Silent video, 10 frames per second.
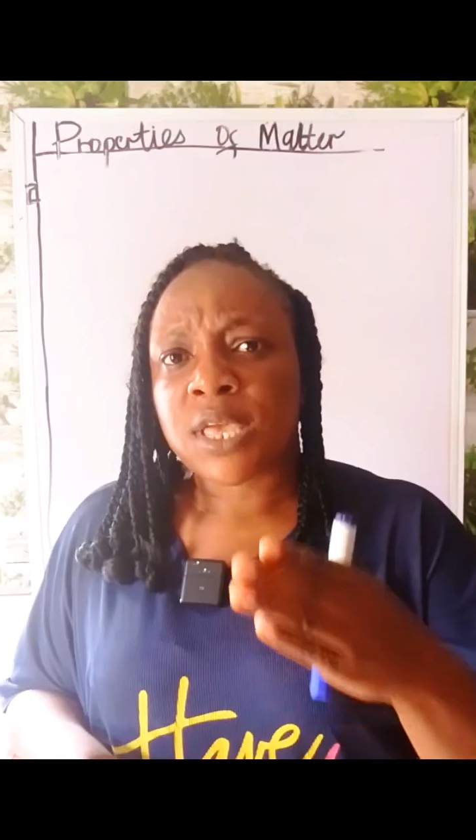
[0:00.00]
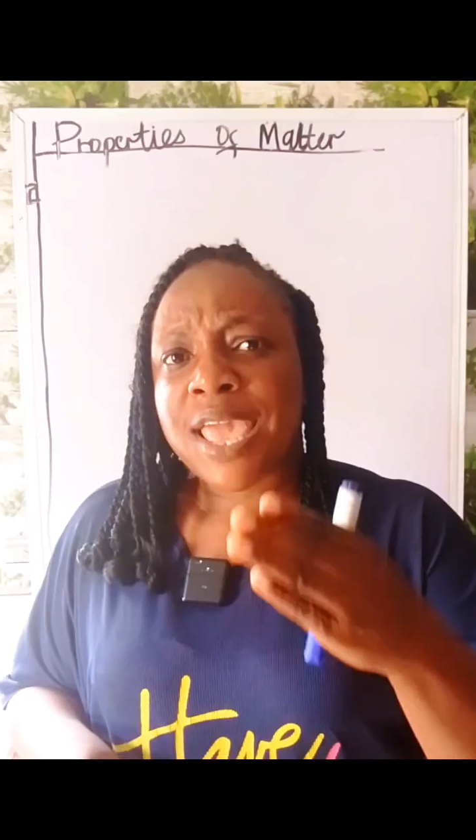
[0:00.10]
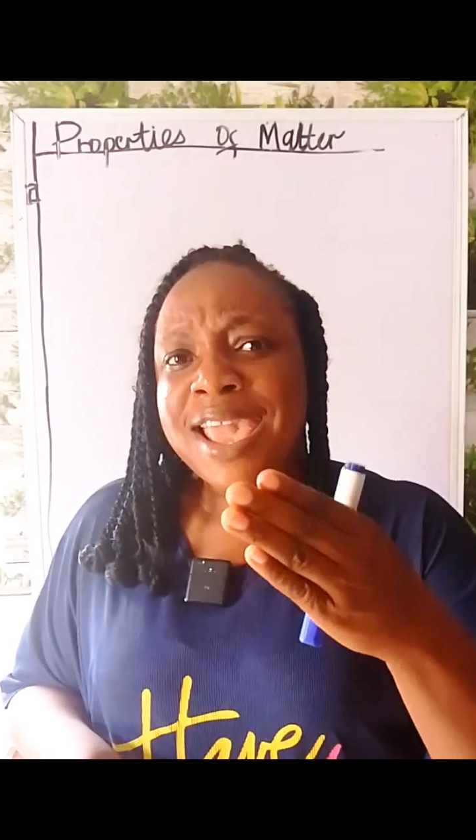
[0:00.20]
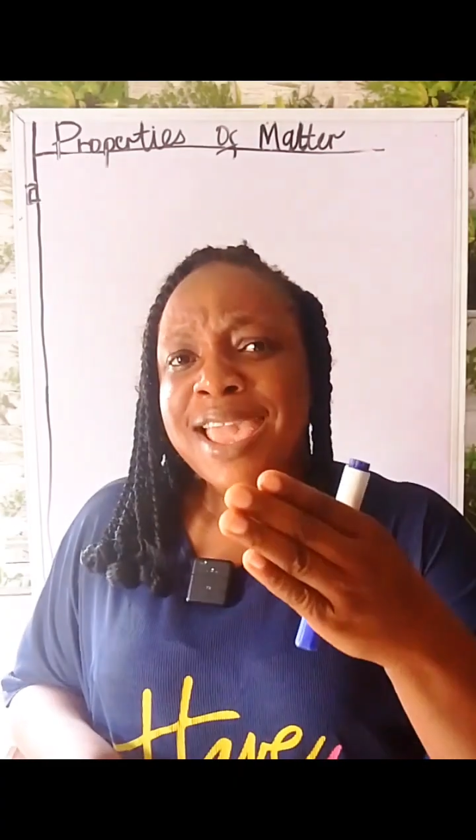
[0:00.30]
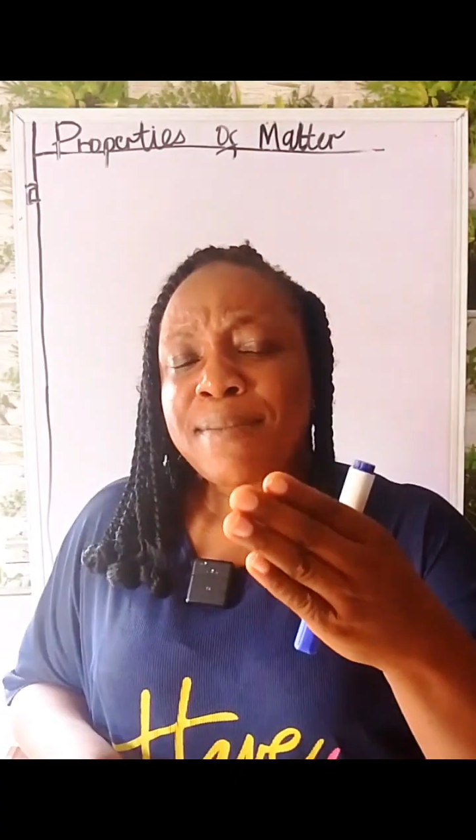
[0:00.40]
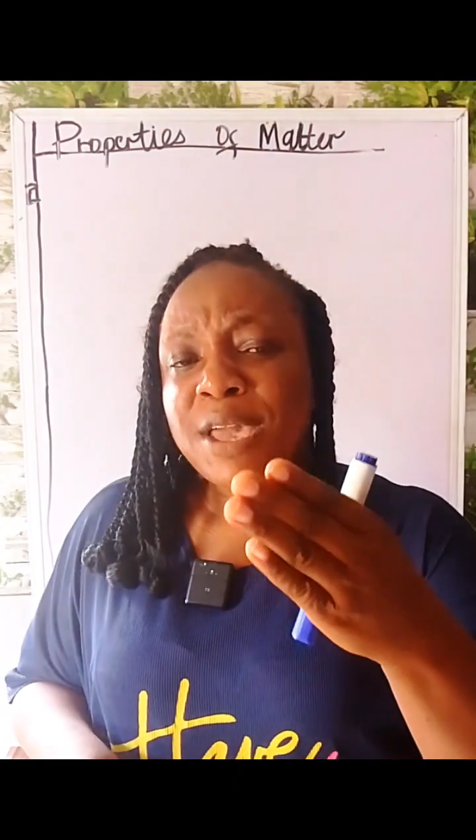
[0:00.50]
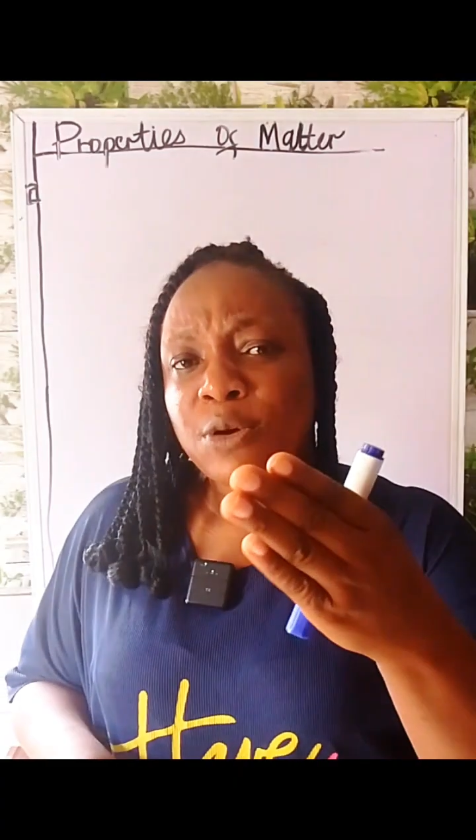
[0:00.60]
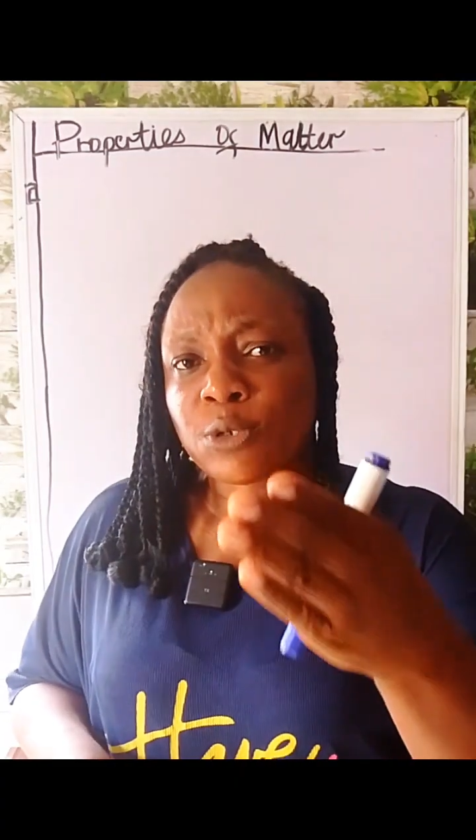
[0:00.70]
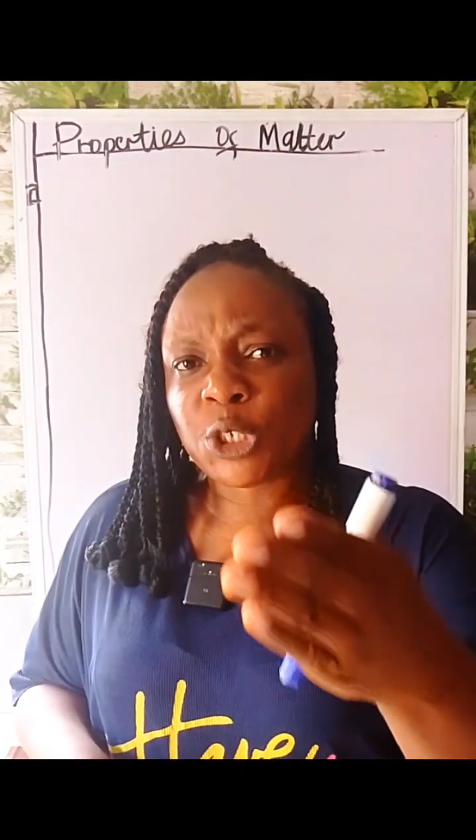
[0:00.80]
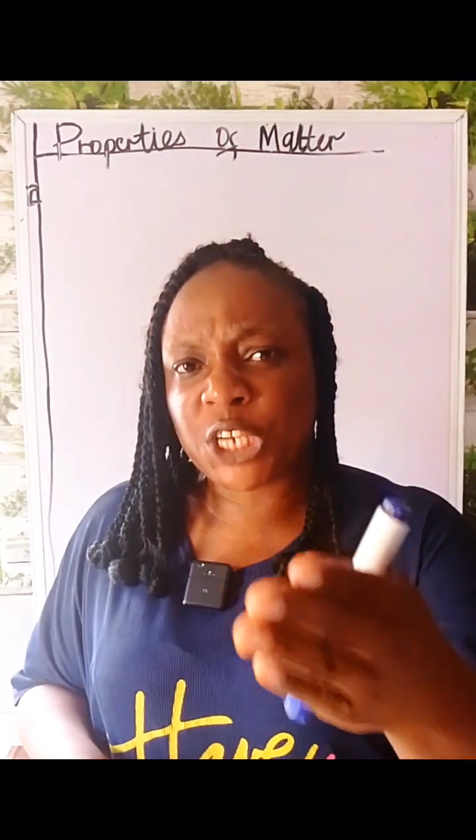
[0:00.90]
a
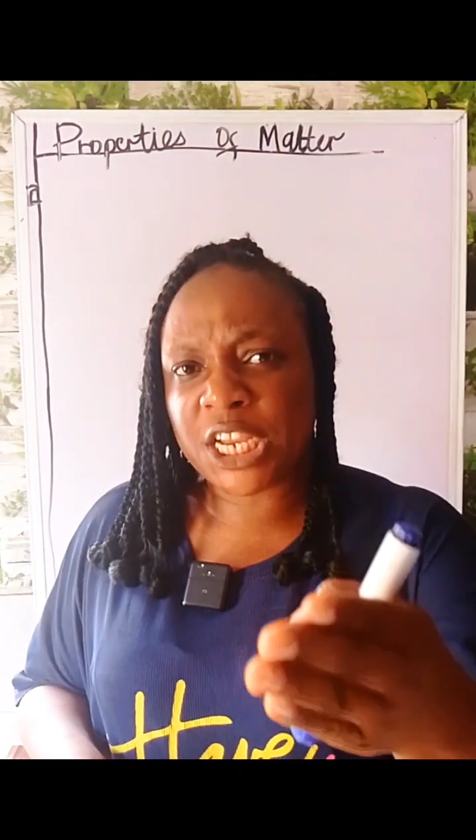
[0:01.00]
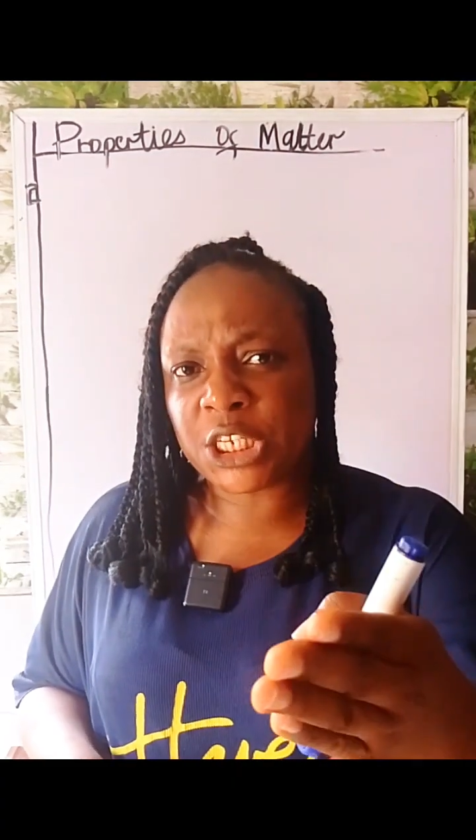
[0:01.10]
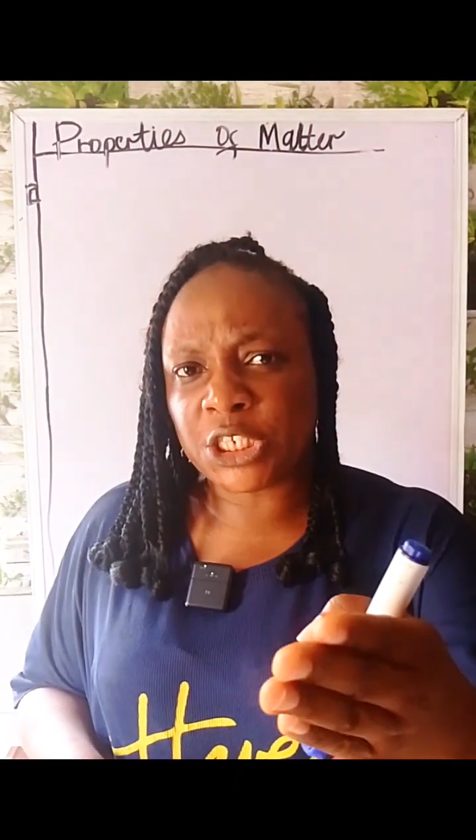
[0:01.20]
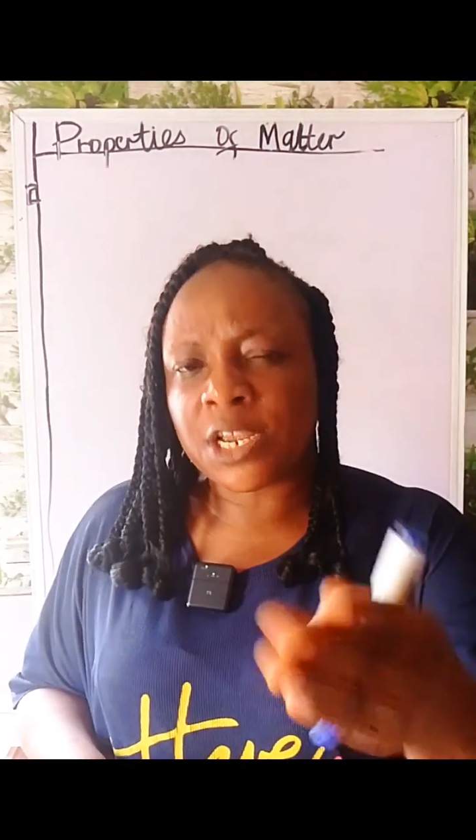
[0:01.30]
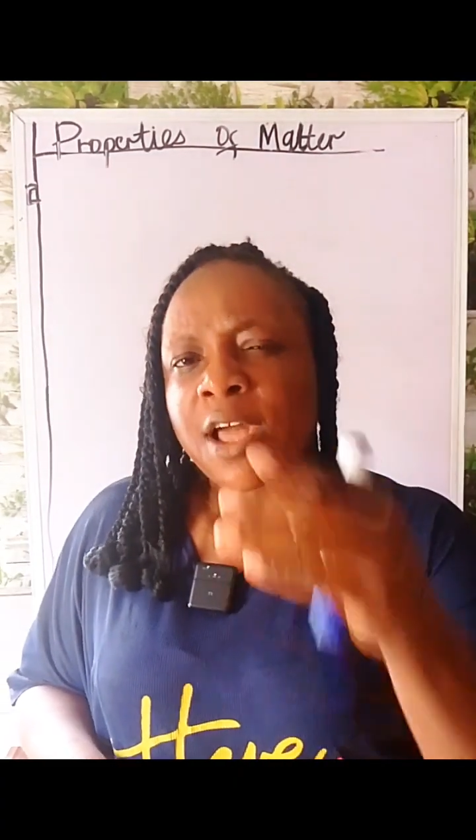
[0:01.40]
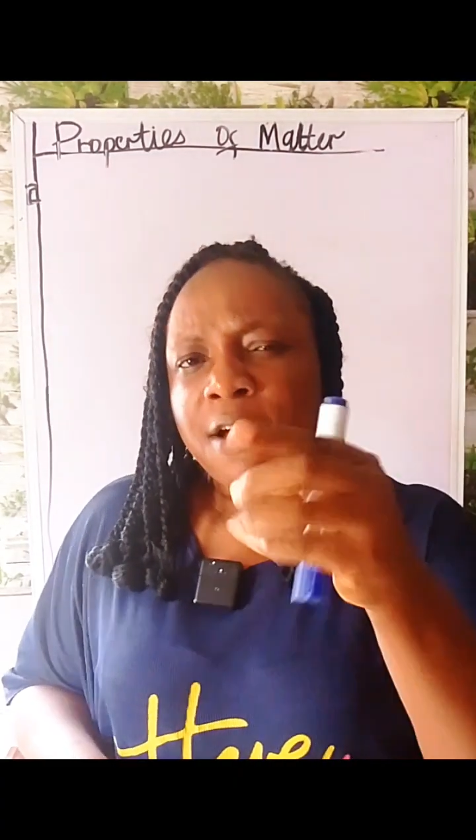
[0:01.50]
chemical change